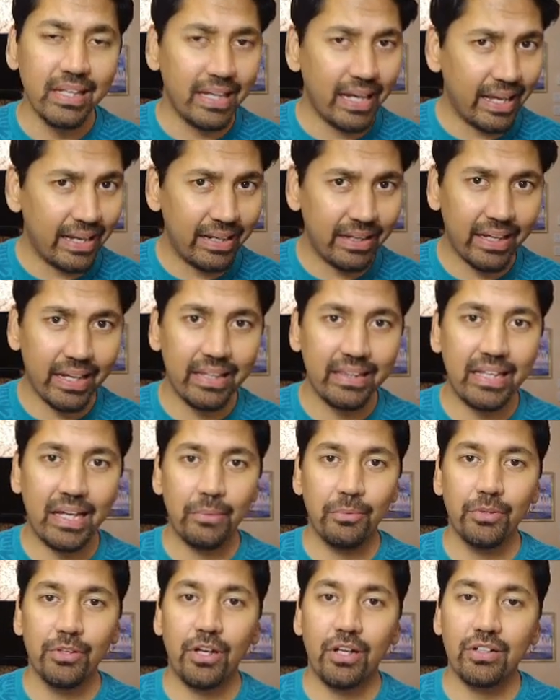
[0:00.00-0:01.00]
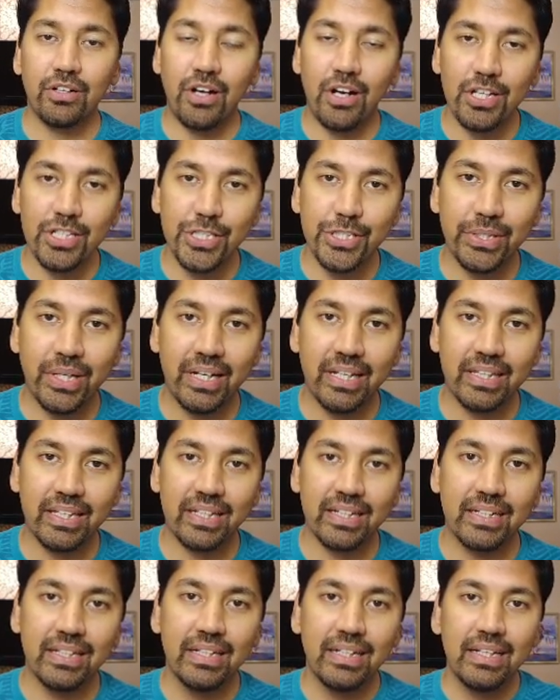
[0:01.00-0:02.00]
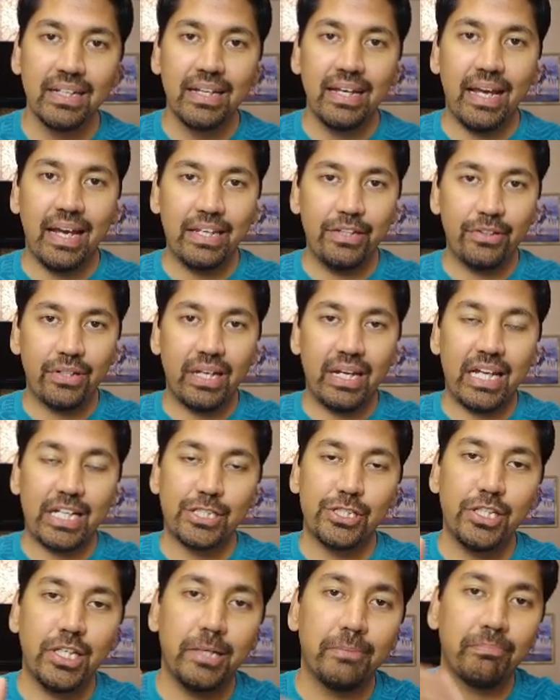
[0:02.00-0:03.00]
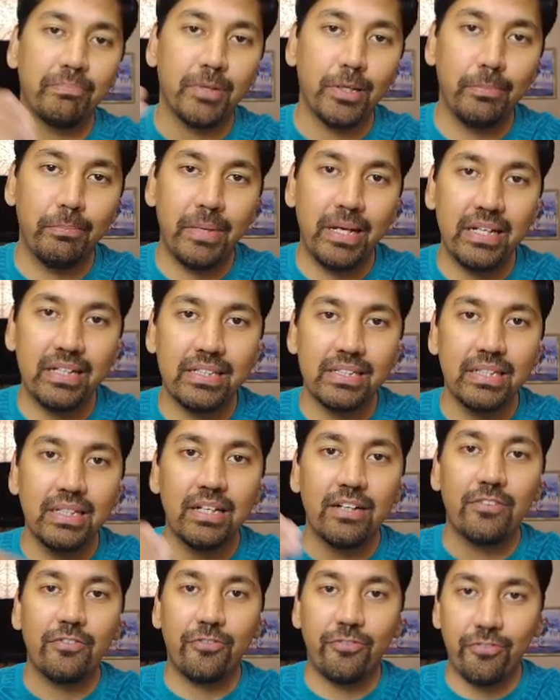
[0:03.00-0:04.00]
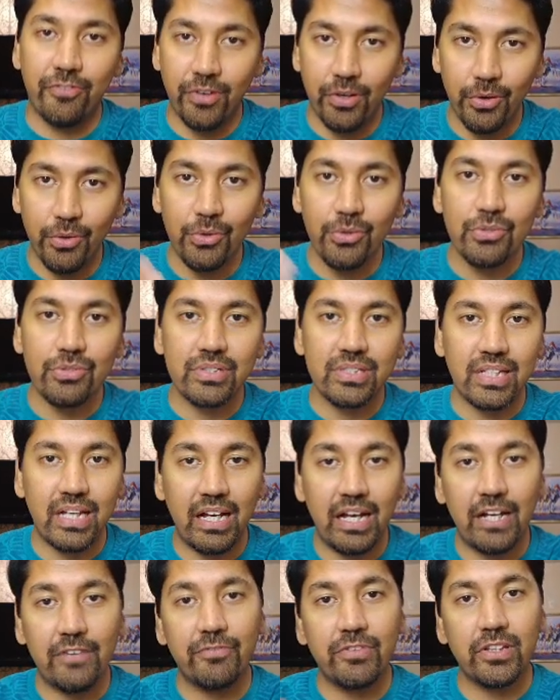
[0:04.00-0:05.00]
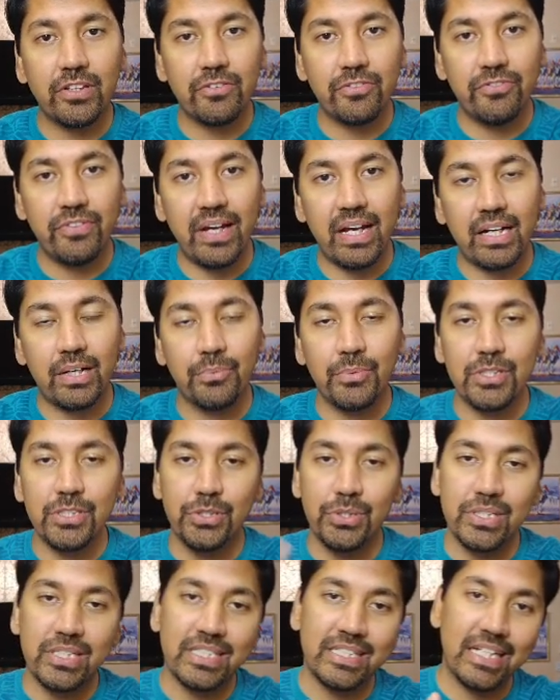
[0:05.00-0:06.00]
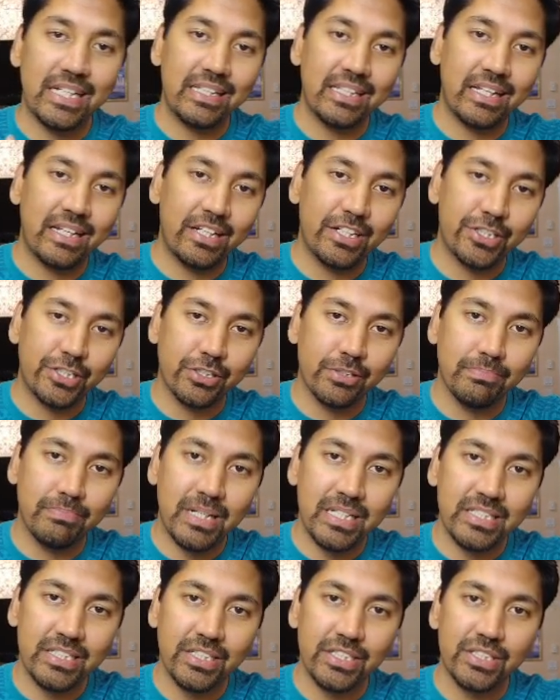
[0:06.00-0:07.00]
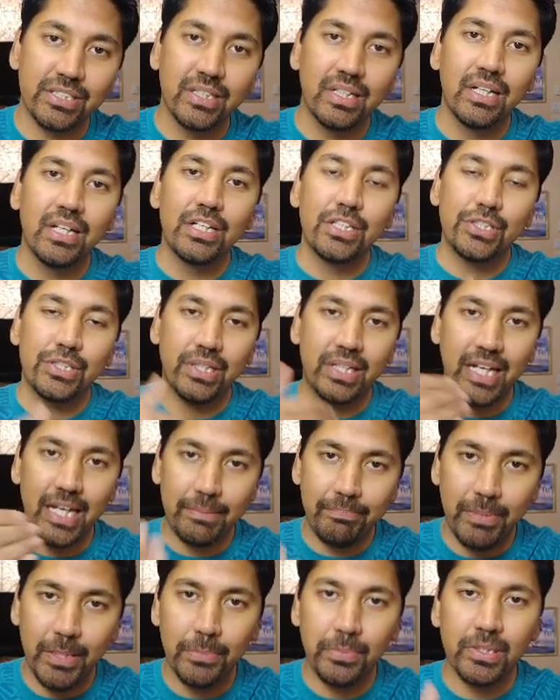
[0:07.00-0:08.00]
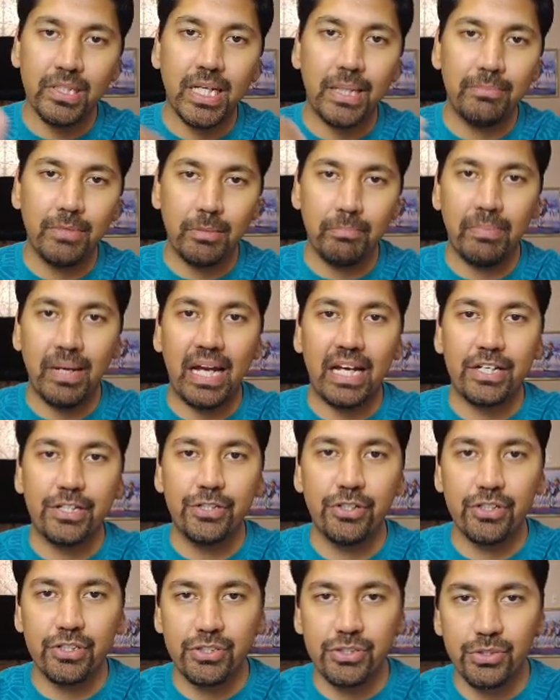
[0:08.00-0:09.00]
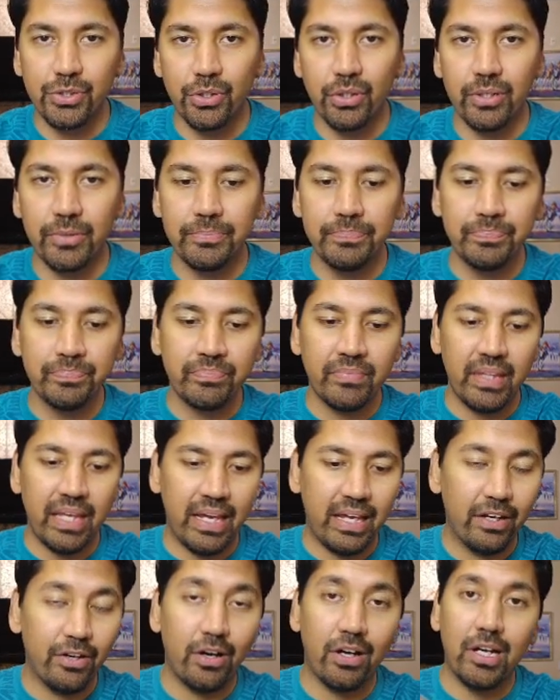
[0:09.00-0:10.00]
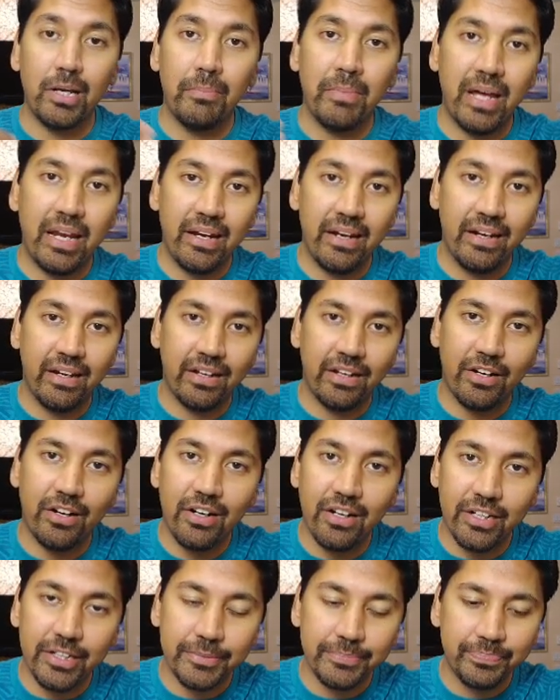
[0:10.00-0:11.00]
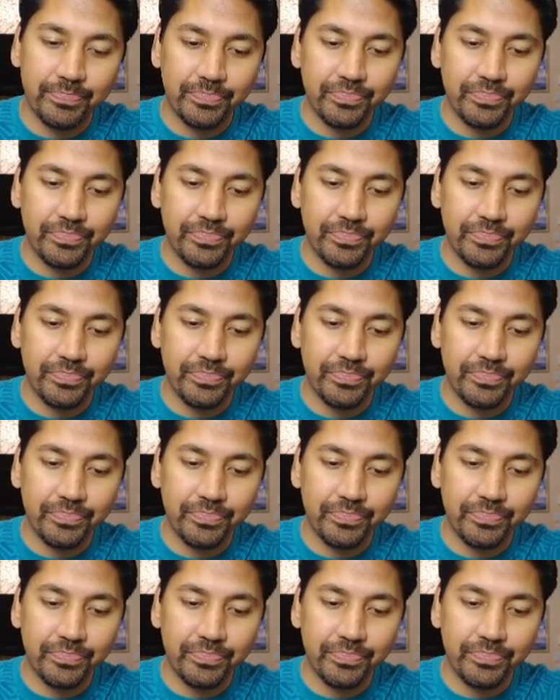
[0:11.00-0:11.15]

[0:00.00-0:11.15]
And again, that will not cost you anything. And you can actually implement flows after the fact once you send that initial message to get people coming back to your store and not abandoning cart.